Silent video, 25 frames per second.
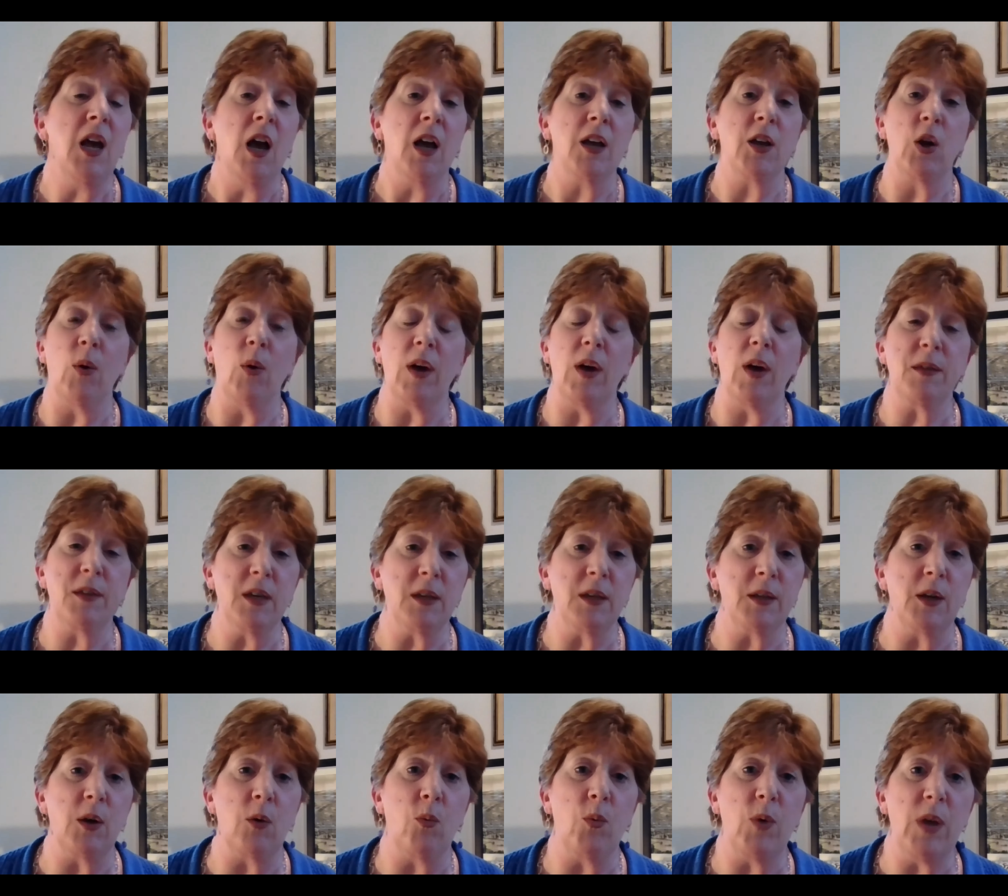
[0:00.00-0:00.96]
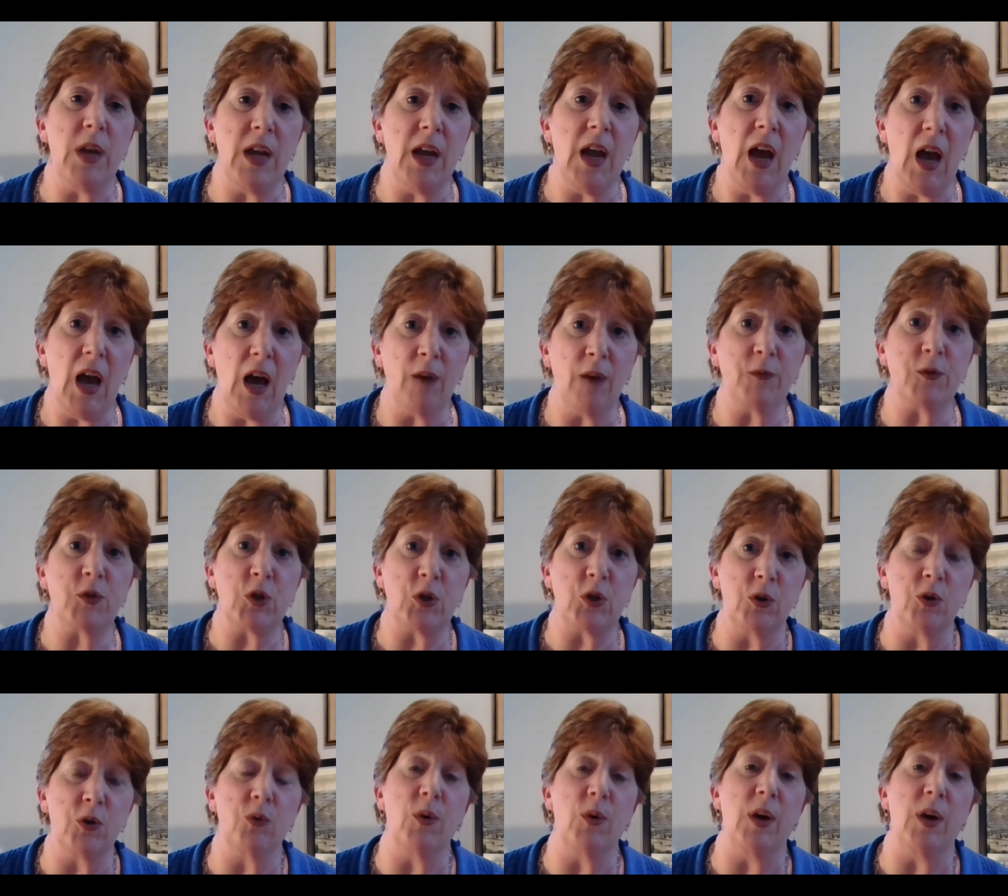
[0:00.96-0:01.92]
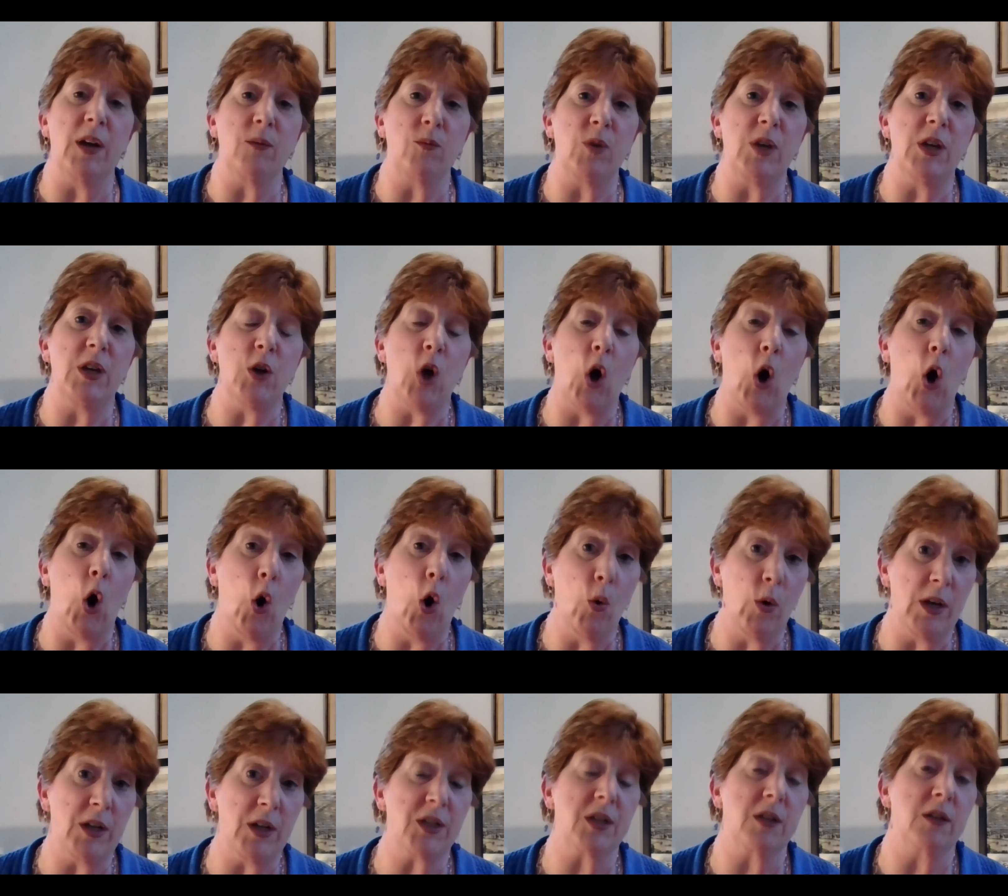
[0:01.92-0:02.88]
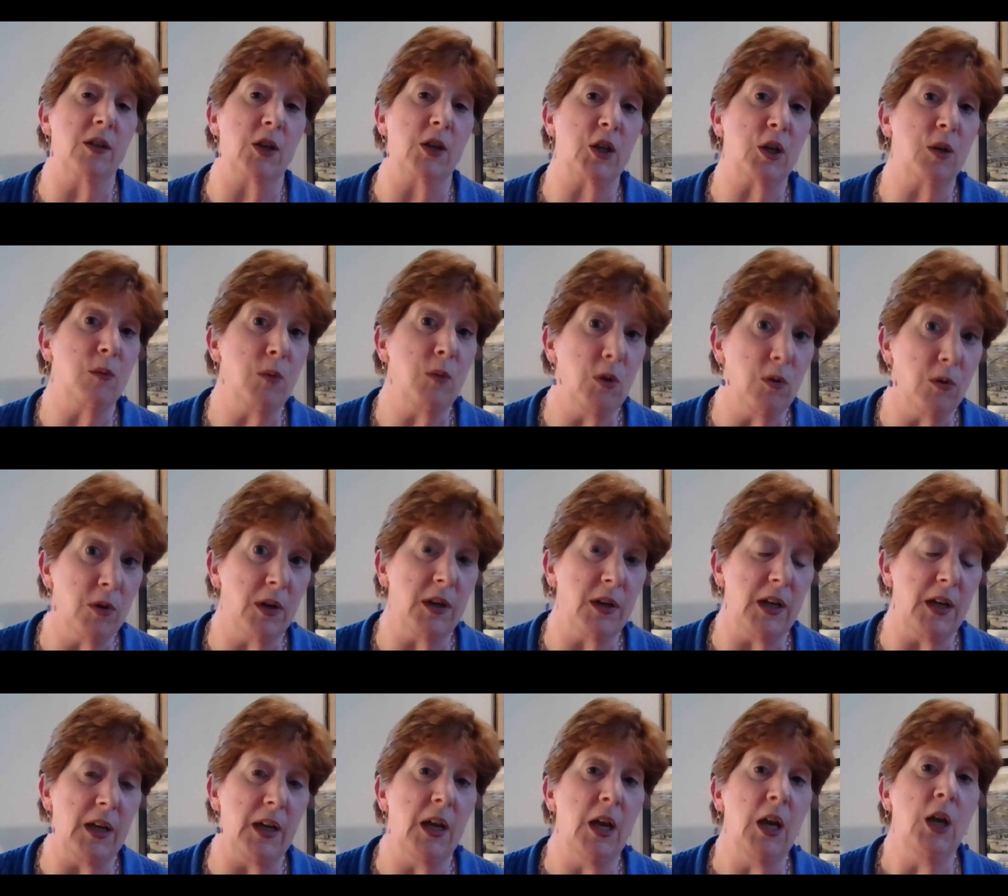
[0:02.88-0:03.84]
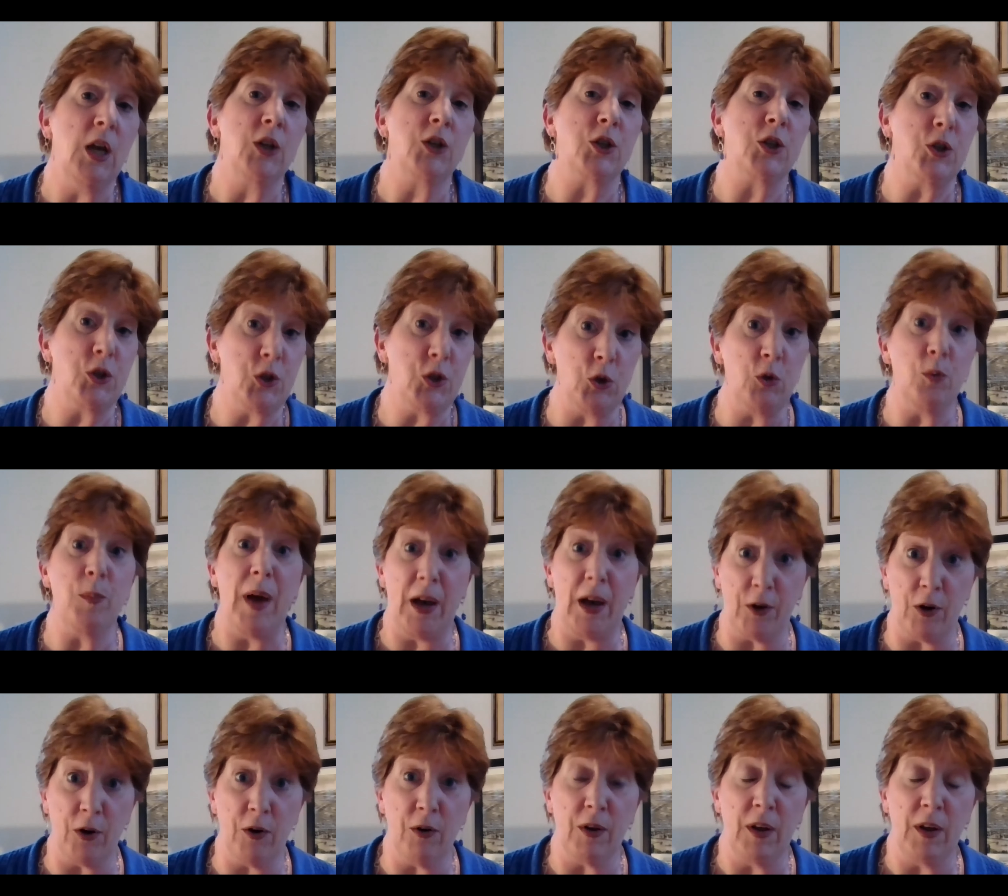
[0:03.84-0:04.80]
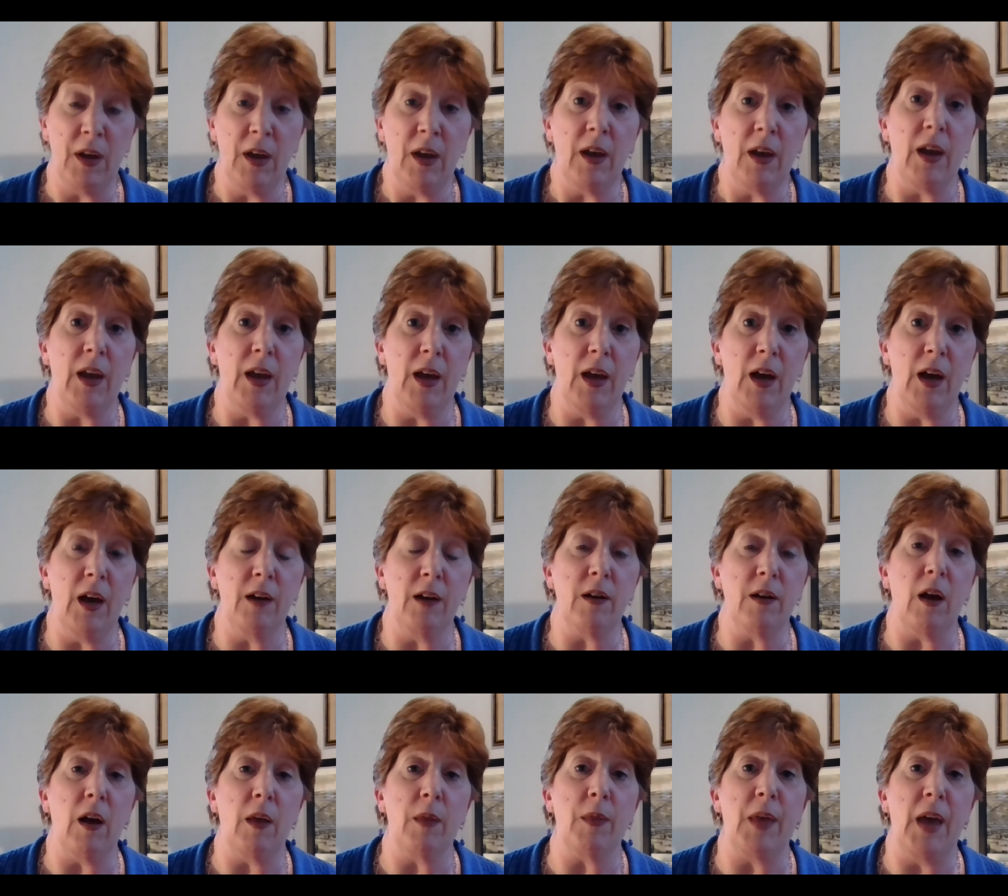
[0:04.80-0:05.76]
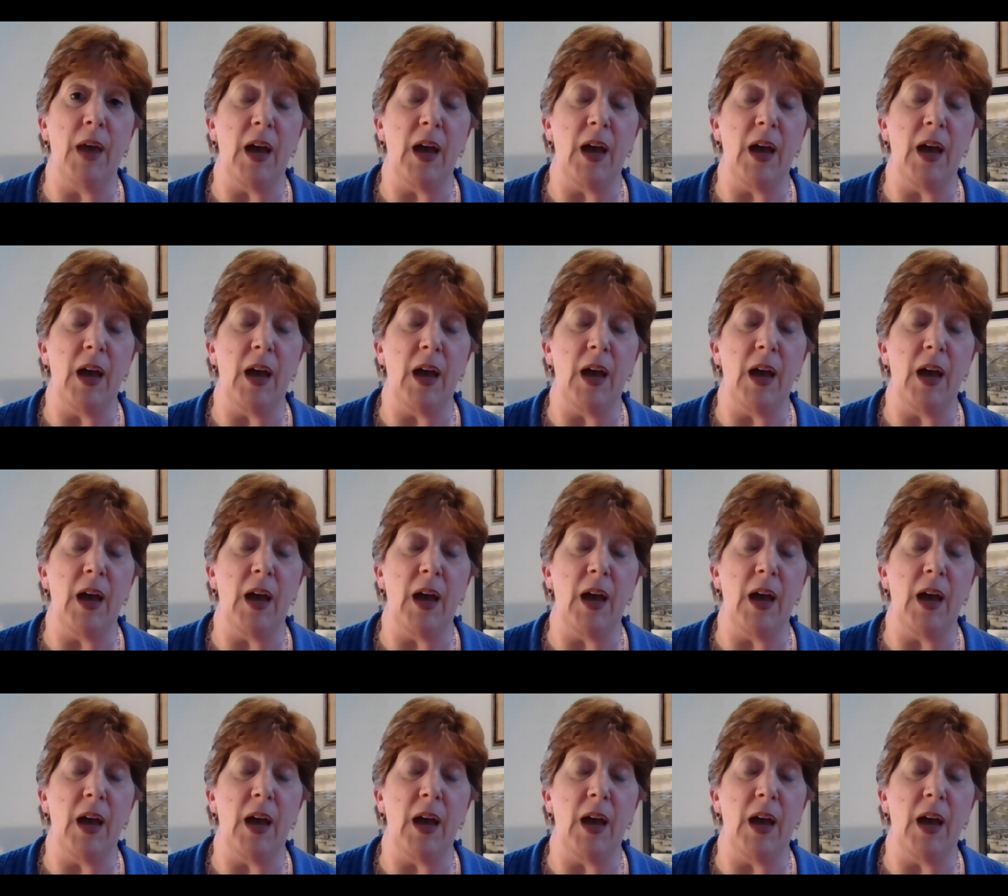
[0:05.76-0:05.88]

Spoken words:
You know, I think that we have to, and we owe it to the community to do better. And